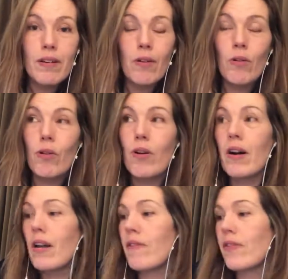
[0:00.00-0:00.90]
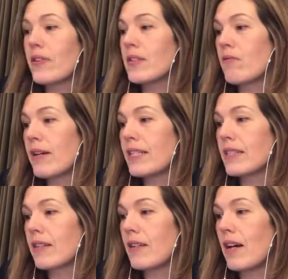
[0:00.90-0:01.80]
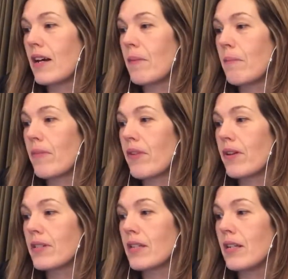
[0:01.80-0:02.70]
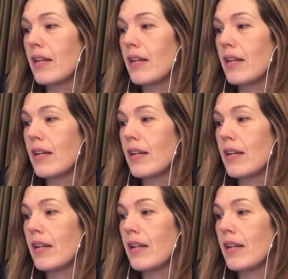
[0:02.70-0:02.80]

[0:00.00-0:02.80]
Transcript: or if there's a risk that